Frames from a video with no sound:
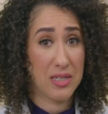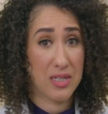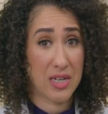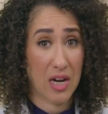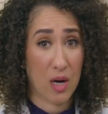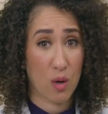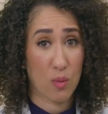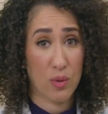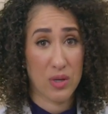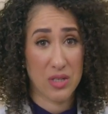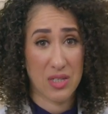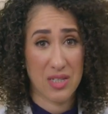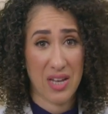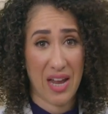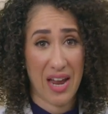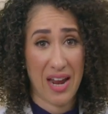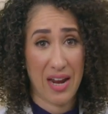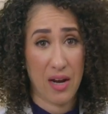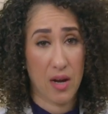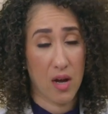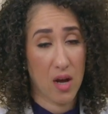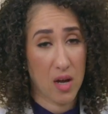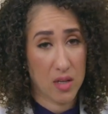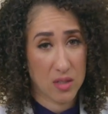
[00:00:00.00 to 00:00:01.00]
dare we
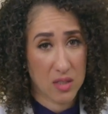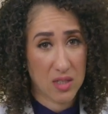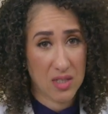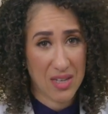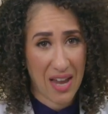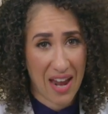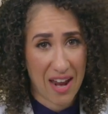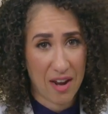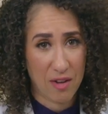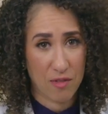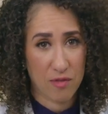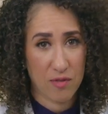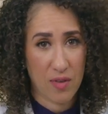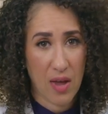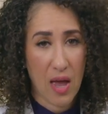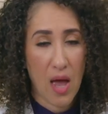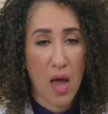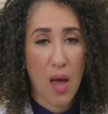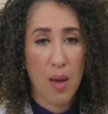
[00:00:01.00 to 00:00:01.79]
say, unsafe,